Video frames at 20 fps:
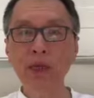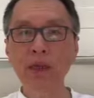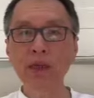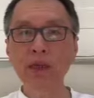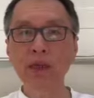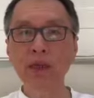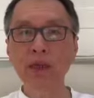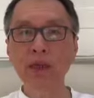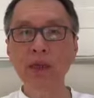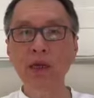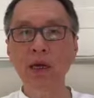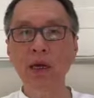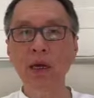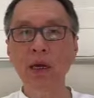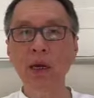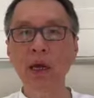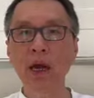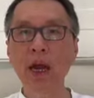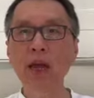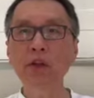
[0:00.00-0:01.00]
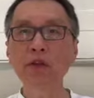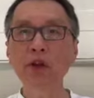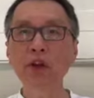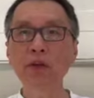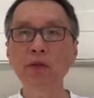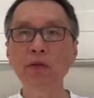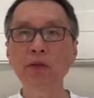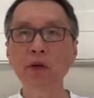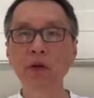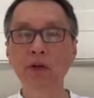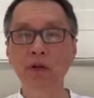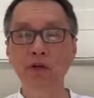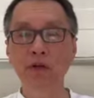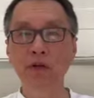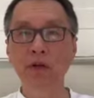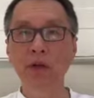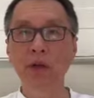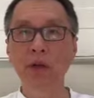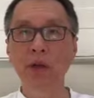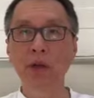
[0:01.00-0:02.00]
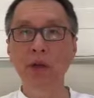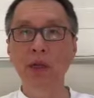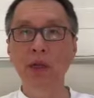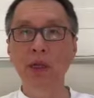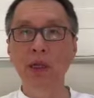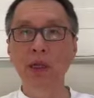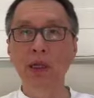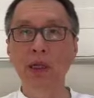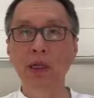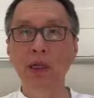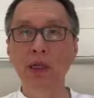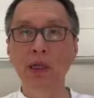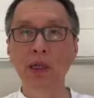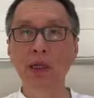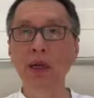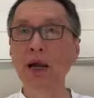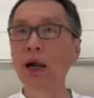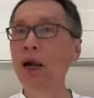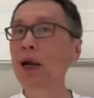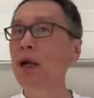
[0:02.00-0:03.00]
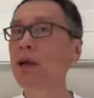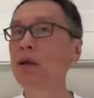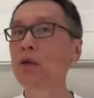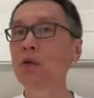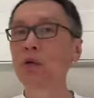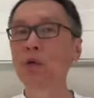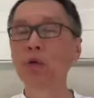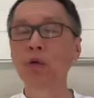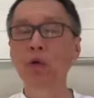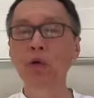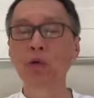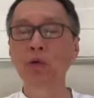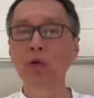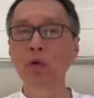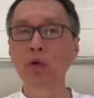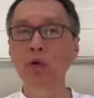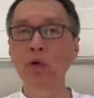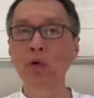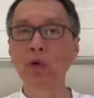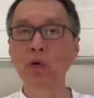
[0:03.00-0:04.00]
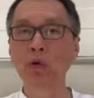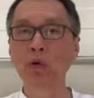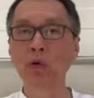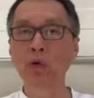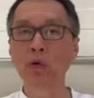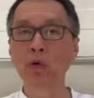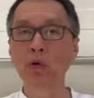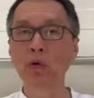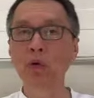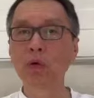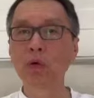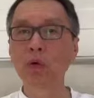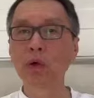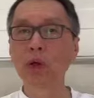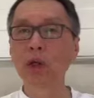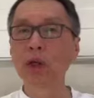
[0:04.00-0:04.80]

this uh, Henry Ford, the guy who who who who who,